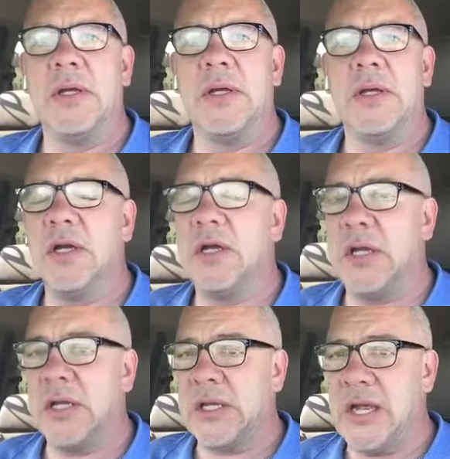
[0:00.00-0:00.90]
Here
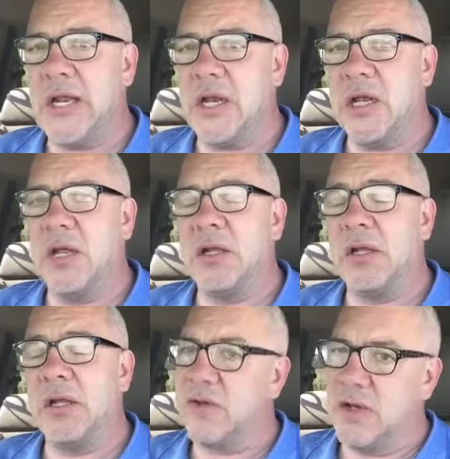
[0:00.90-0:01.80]
in Canada,
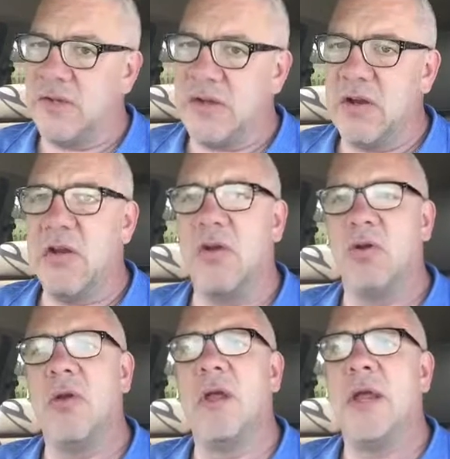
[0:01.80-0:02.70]
at least in
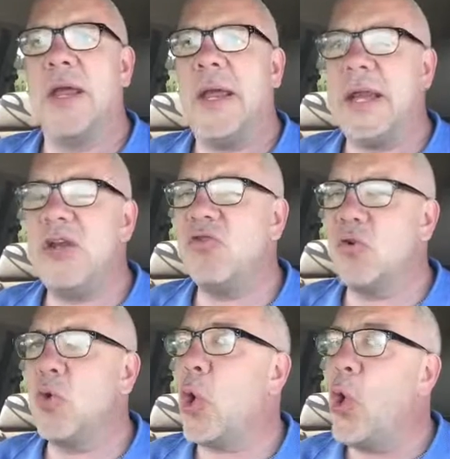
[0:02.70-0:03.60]
Ontario, any
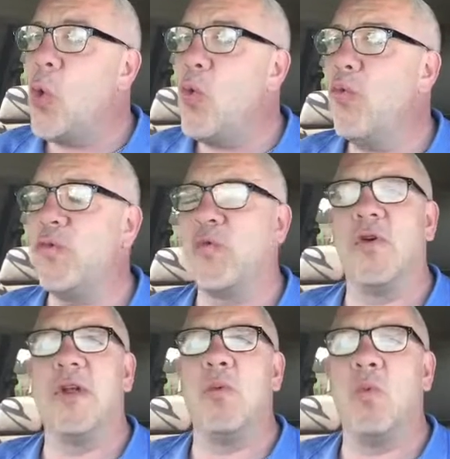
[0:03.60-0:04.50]
drone
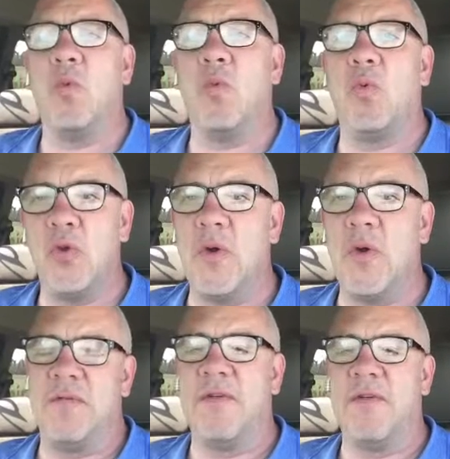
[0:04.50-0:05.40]
over
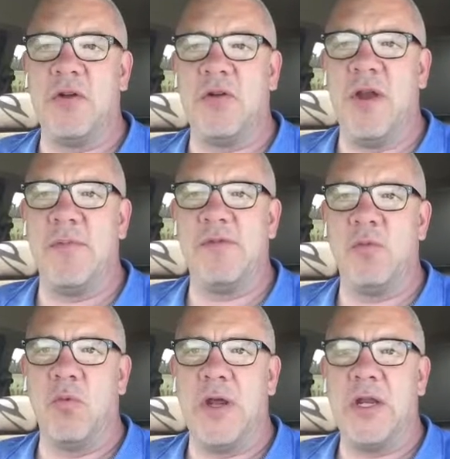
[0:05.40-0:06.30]
250 grams
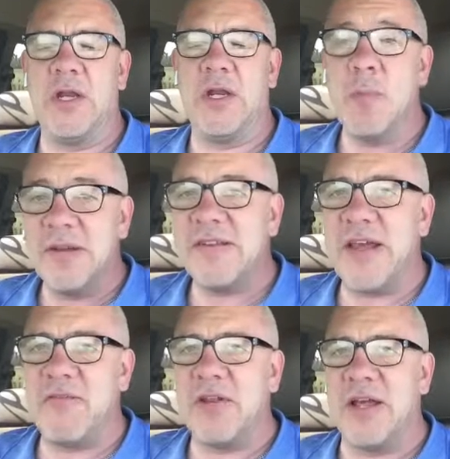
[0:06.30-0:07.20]
in weight, you must
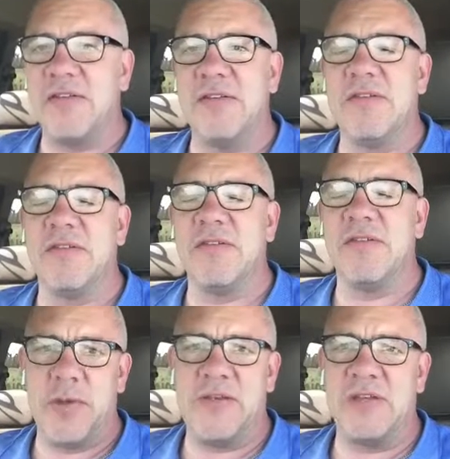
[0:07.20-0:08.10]
have a license. There's
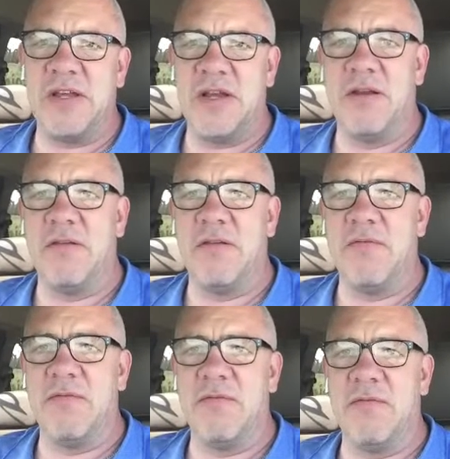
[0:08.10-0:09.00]
a basic and an
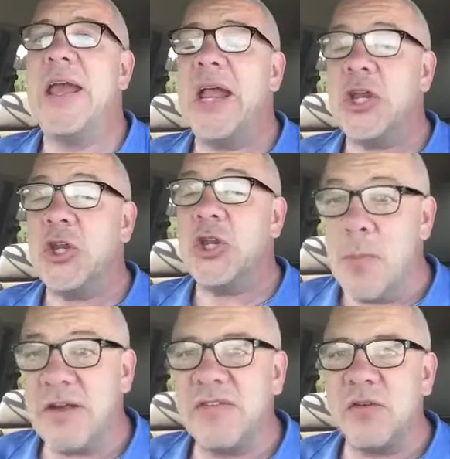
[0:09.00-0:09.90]
advanced, and you
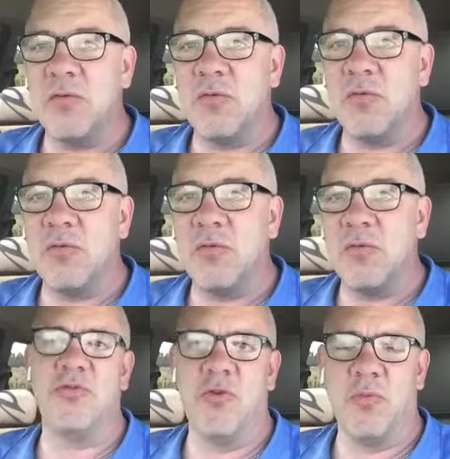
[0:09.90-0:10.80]
must register
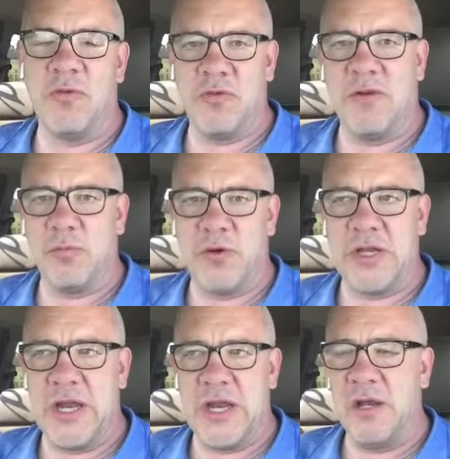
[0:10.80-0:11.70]
your drone with Transport
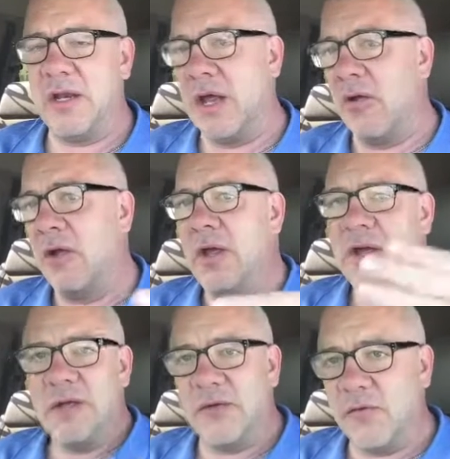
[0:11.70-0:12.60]
Canada. Now,
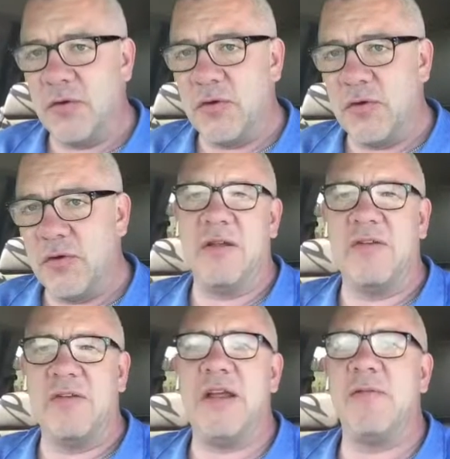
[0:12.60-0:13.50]
different in the United
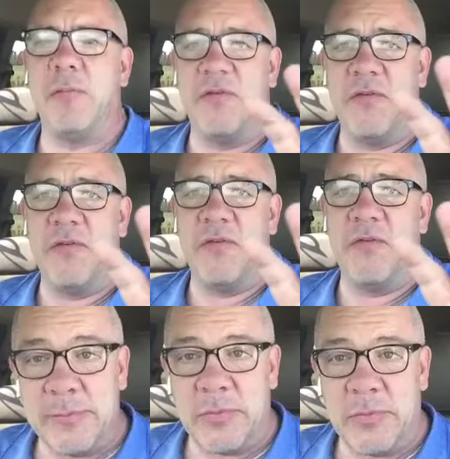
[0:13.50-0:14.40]
States, but very
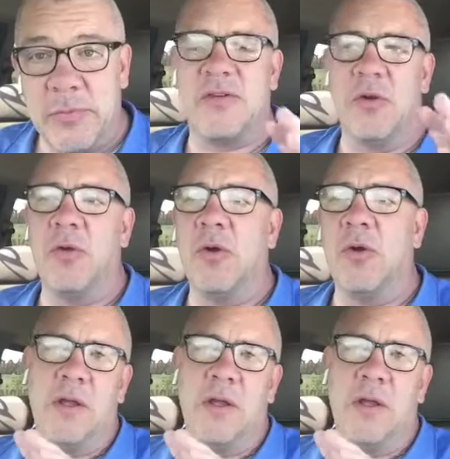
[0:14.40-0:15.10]
similar. So